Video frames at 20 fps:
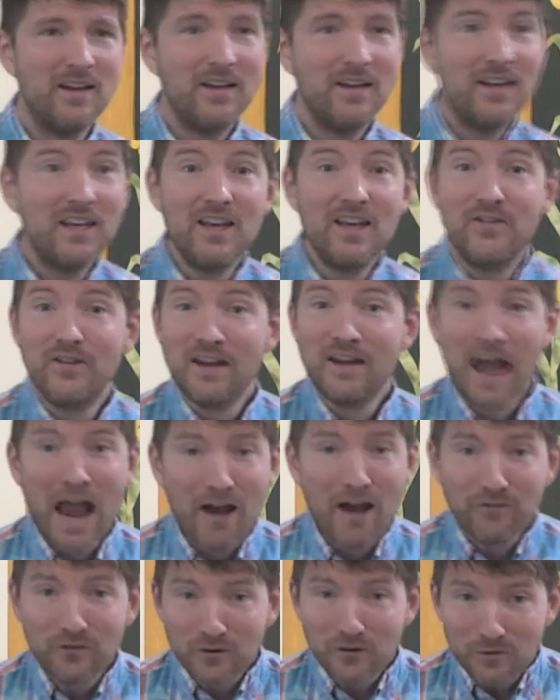Even
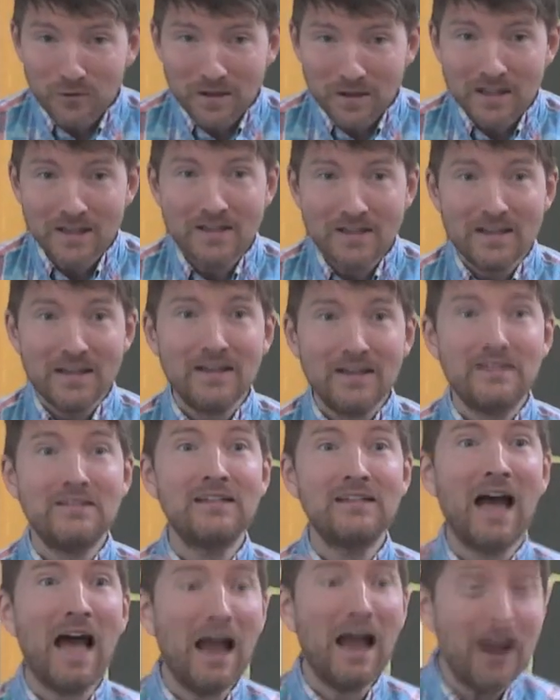after reading the
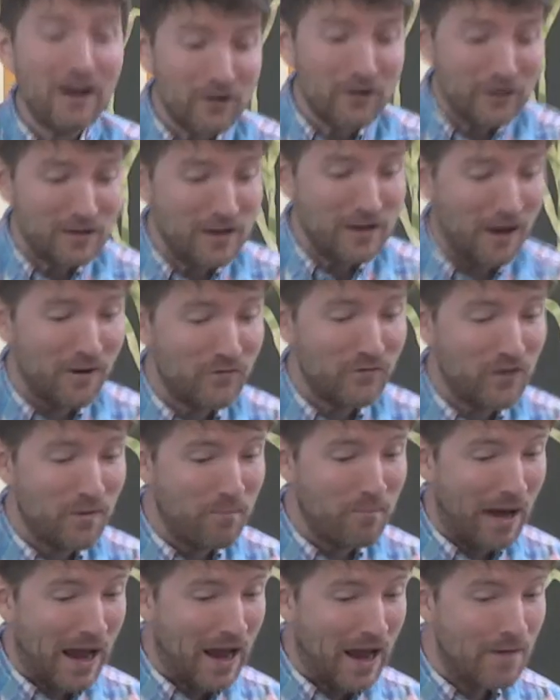entirety of the
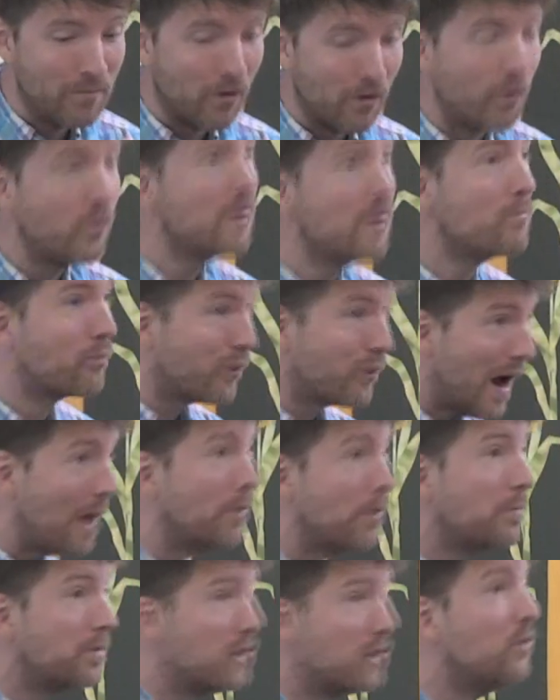Bible, we
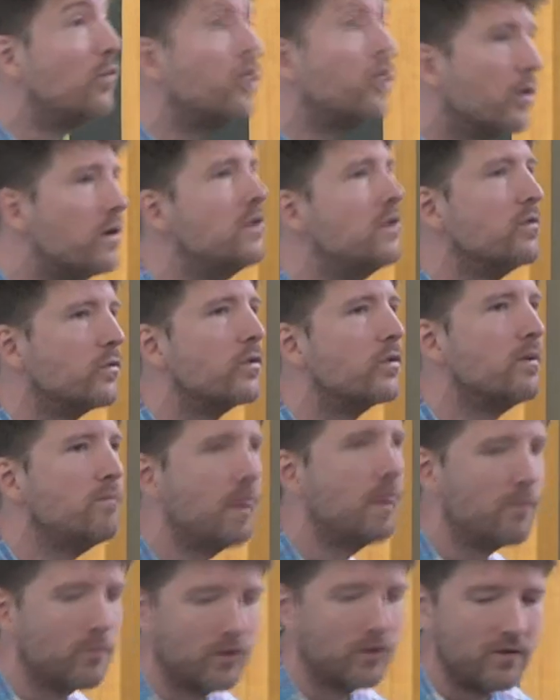probably wouldn't
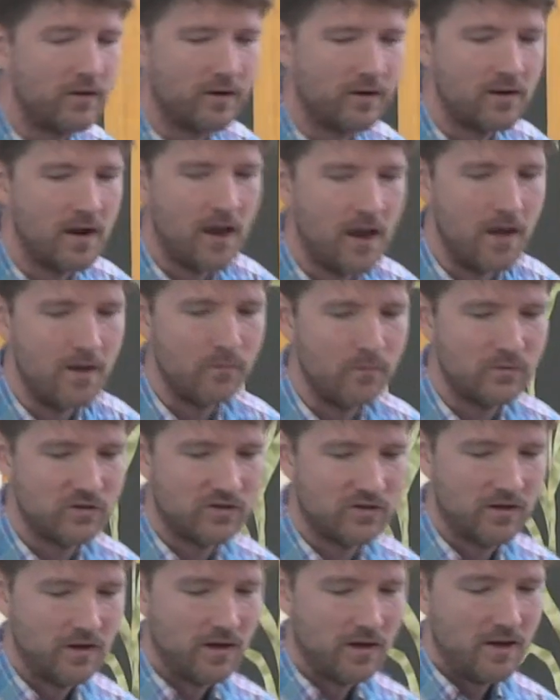remember their names.
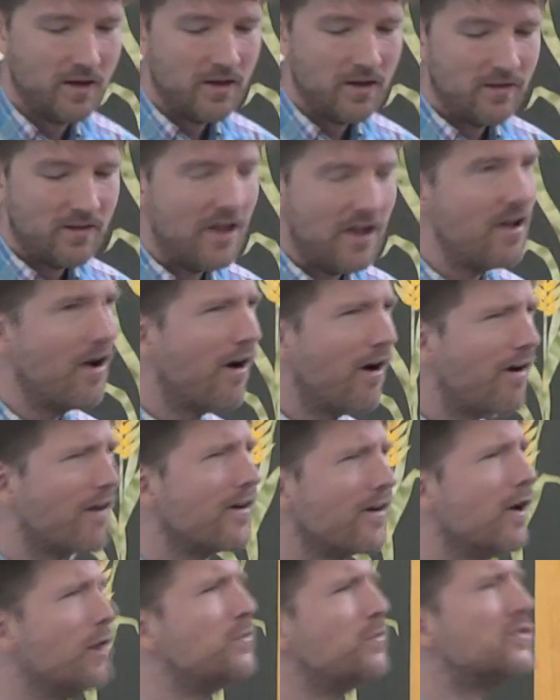They are
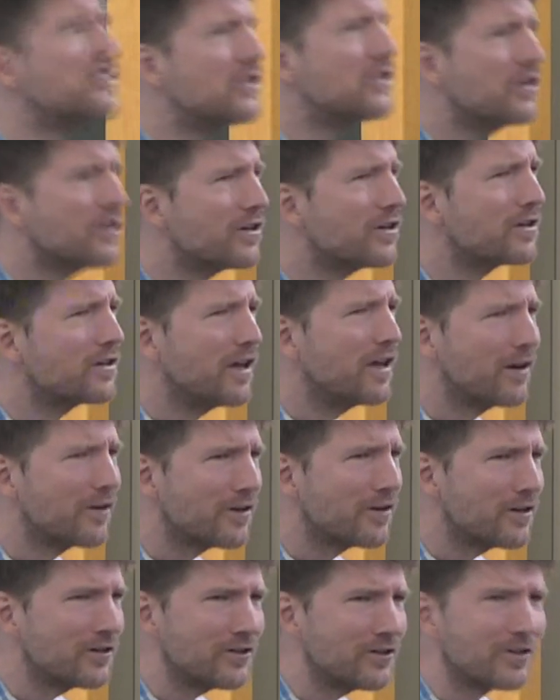obscure
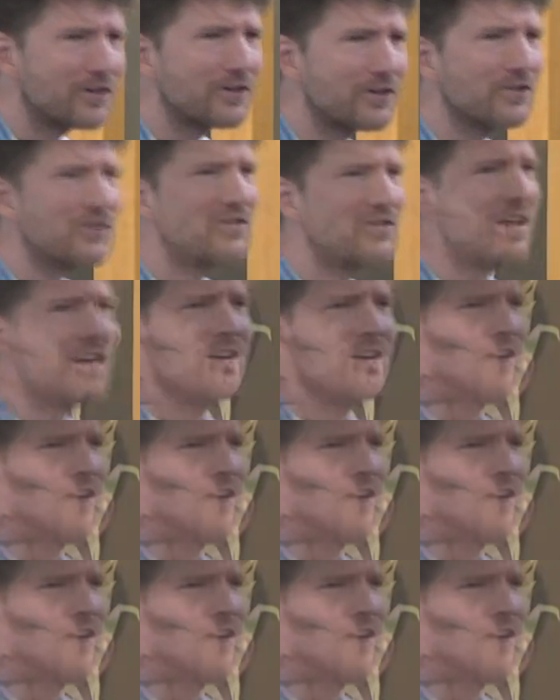characters and an